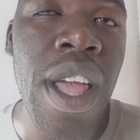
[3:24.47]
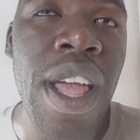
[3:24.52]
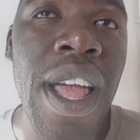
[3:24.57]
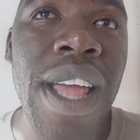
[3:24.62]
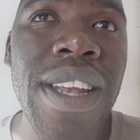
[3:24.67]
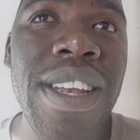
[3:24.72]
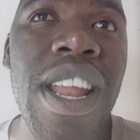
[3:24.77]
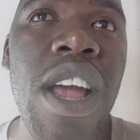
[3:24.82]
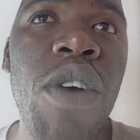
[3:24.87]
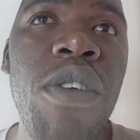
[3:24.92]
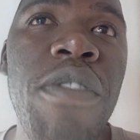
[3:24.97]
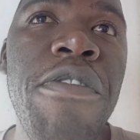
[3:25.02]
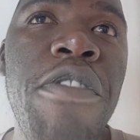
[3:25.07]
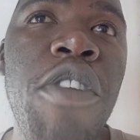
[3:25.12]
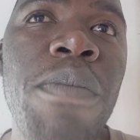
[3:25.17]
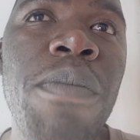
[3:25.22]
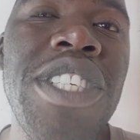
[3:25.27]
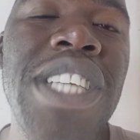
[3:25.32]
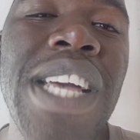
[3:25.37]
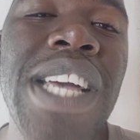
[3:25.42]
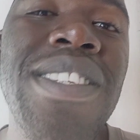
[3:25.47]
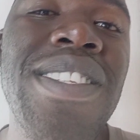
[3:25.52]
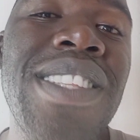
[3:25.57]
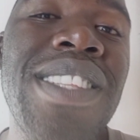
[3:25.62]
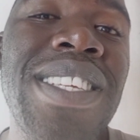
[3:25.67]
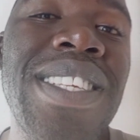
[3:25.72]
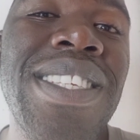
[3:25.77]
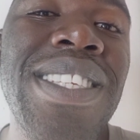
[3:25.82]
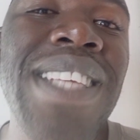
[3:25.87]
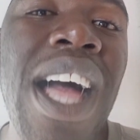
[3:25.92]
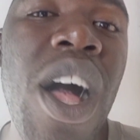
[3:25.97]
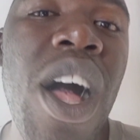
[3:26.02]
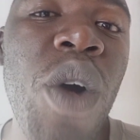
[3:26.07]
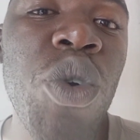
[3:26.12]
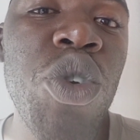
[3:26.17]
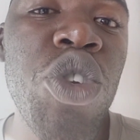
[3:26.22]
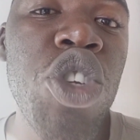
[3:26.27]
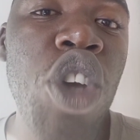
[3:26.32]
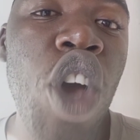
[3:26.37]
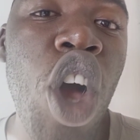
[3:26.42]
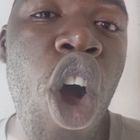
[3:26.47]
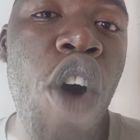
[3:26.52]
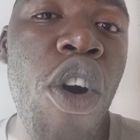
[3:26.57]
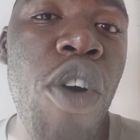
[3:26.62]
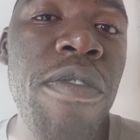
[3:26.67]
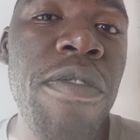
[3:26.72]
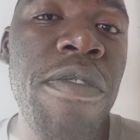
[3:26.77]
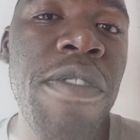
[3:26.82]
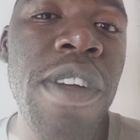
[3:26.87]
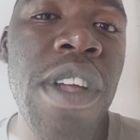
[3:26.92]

Now, from just the sound of